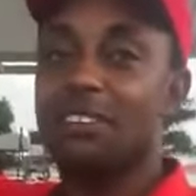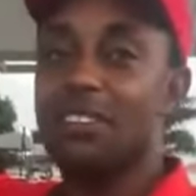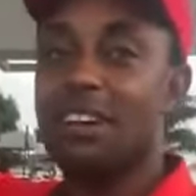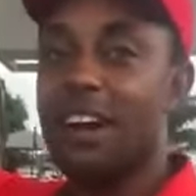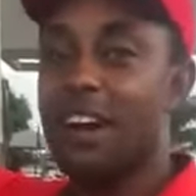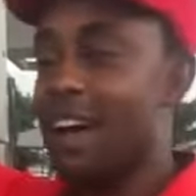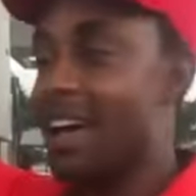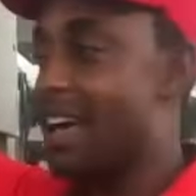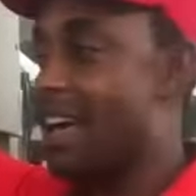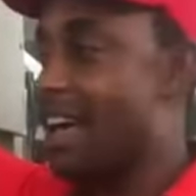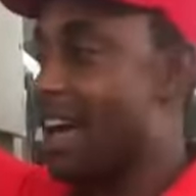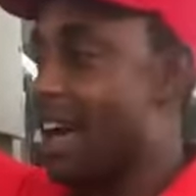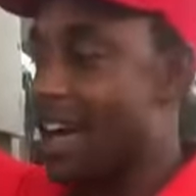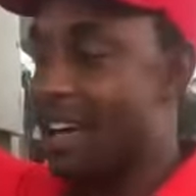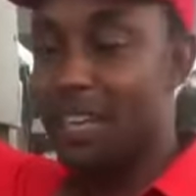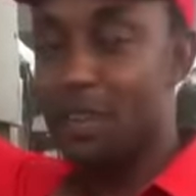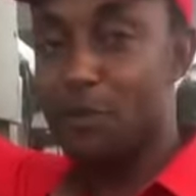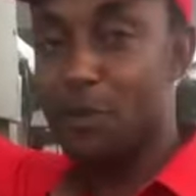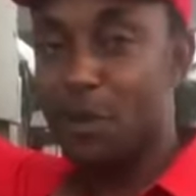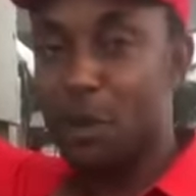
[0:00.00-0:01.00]
sir.
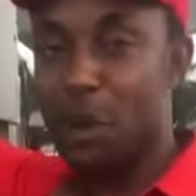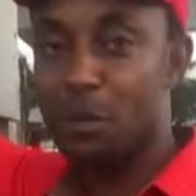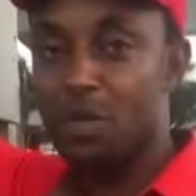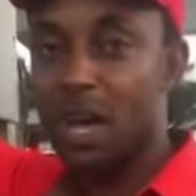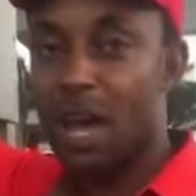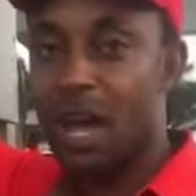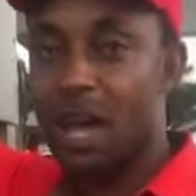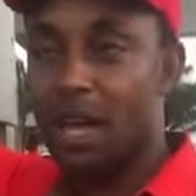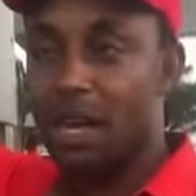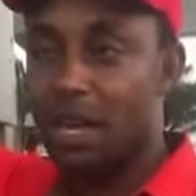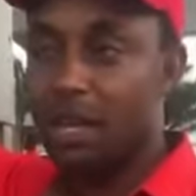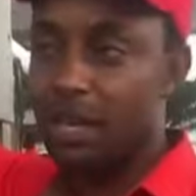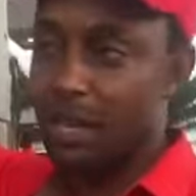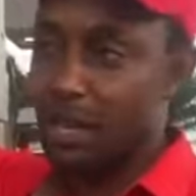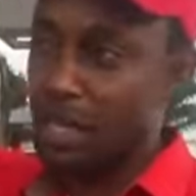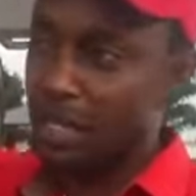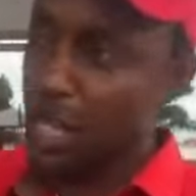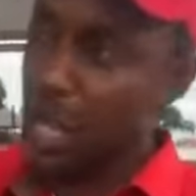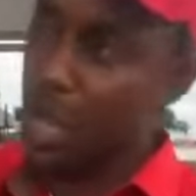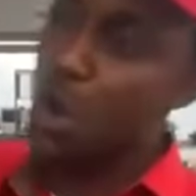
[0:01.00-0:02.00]
Fill up, sir.
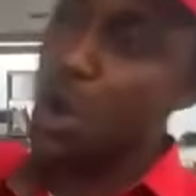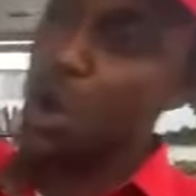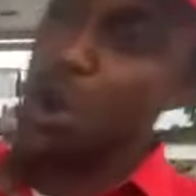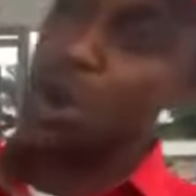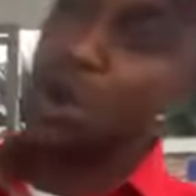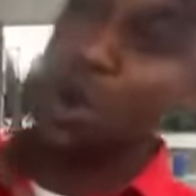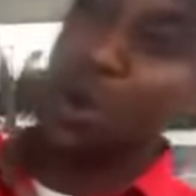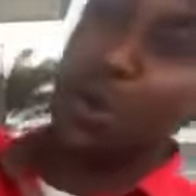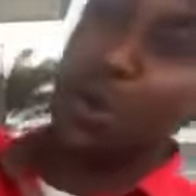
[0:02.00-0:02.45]
He said, no, open the